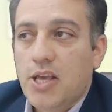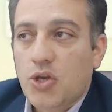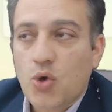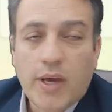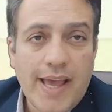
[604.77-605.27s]

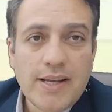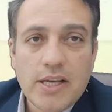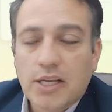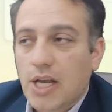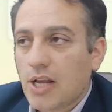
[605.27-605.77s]
You can
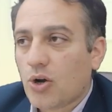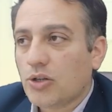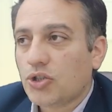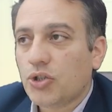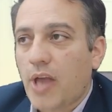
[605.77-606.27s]
click
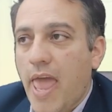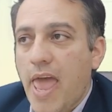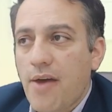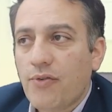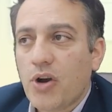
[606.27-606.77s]
on to
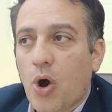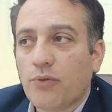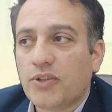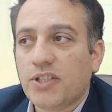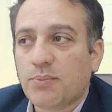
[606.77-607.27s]
every
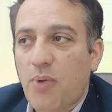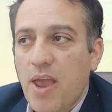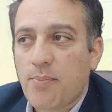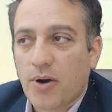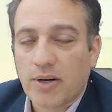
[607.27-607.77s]
of these
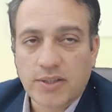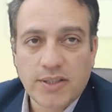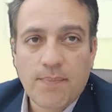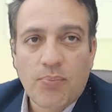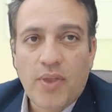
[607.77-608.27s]

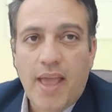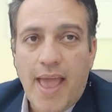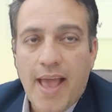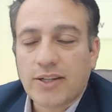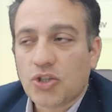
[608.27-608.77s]
papers
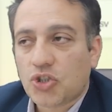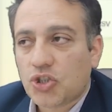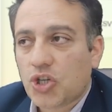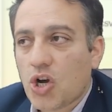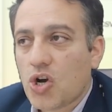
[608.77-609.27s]
and
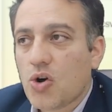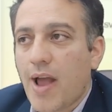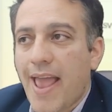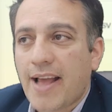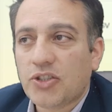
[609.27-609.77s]
show
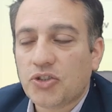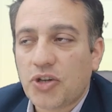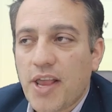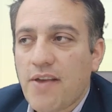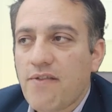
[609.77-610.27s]
and
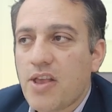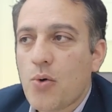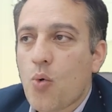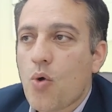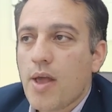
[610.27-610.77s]

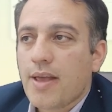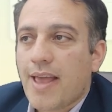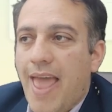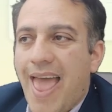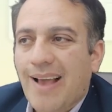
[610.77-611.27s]
review
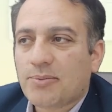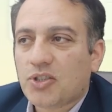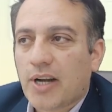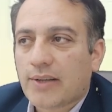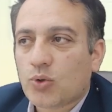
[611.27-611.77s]

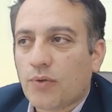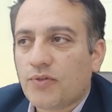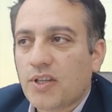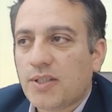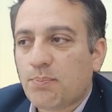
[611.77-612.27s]
abstract
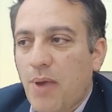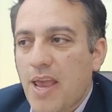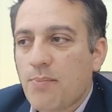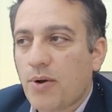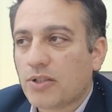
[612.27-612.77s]
of these
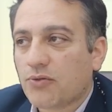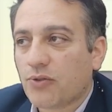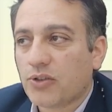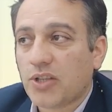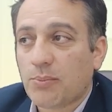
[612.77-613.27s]
papers.
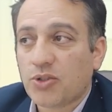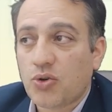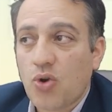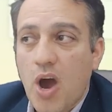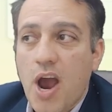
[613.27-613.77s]
For example,
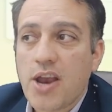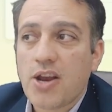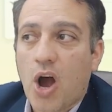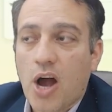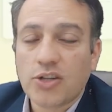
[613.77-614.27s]

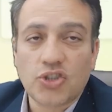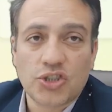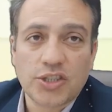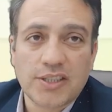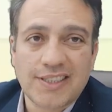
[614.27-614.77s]

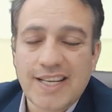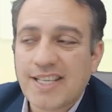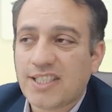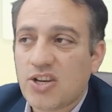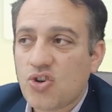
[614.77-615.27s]

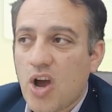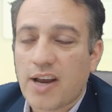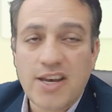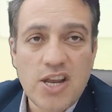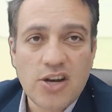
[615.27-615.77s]

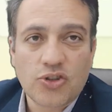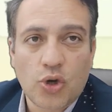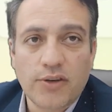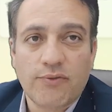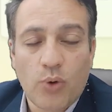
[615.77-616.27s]
969, near
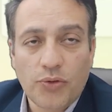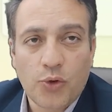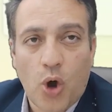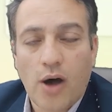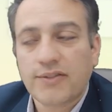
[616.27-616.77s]

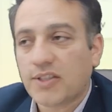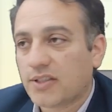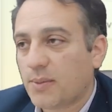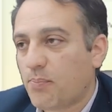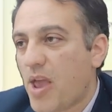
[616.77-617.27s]

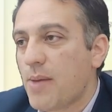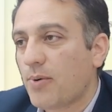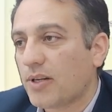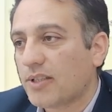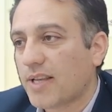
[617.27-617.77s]
1,000
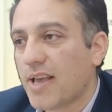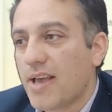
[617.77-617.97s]
papers.